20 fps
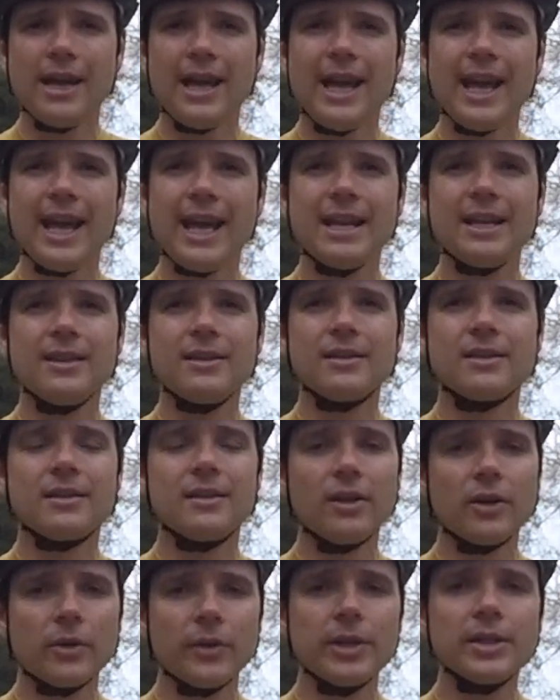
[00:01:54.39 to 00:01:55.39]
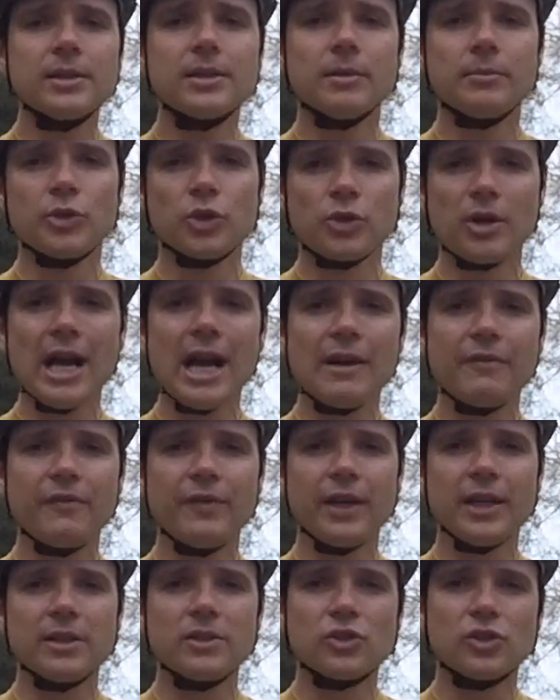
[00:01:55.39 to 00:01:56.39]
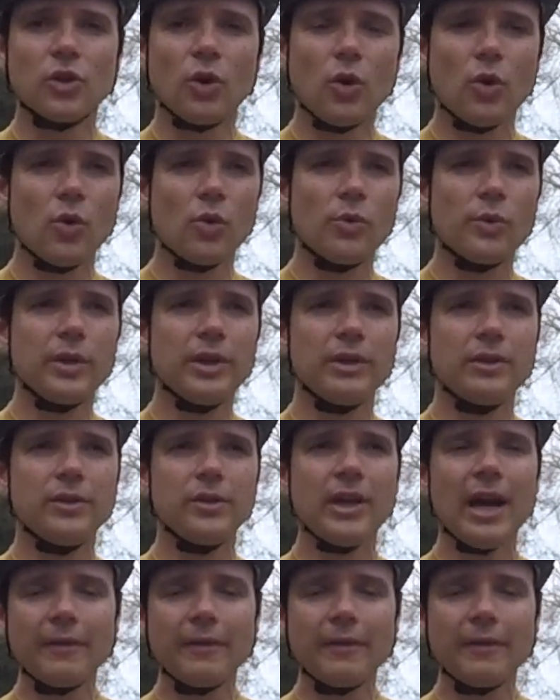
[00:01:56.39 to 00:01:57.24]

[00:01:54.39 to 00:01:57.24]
and there is some traffic, so you